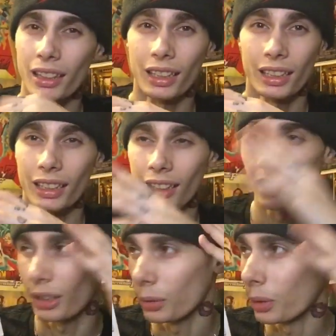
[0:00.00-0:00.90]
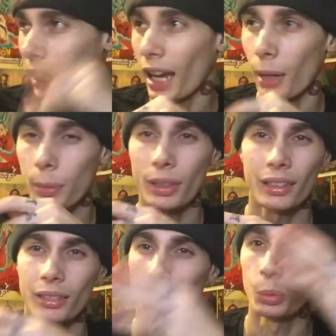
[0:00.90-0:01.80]
think, what
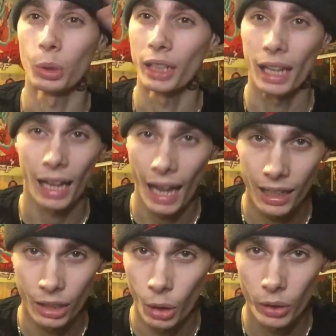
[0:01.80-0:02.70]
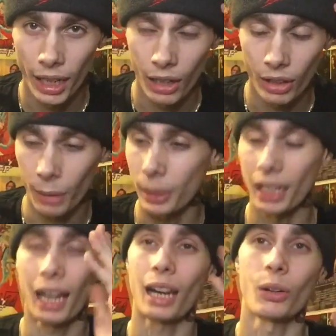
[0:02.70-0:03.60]
happened would go down. I
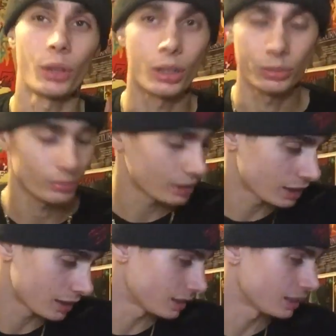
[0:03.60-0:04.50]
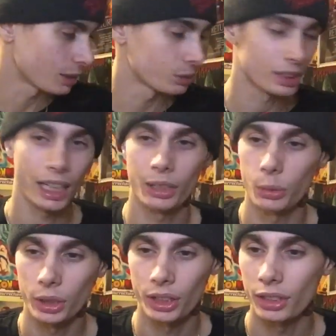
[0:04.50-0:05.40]
mean, I don't know. It was kind of
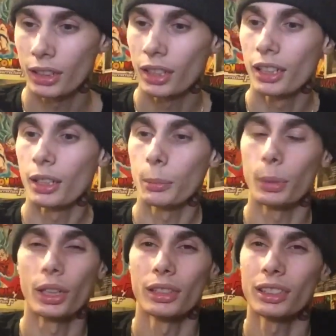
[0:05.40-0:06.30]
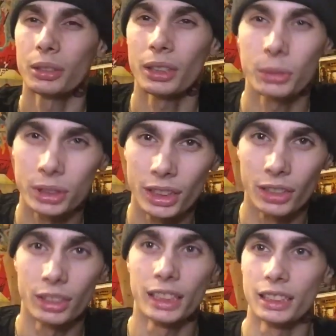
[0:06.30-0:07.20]
weird, but it was
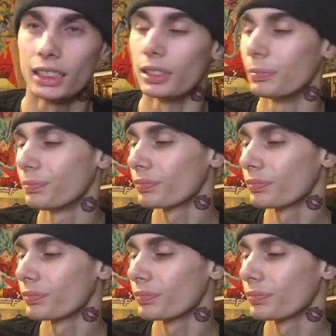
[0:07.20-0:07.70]
still decent.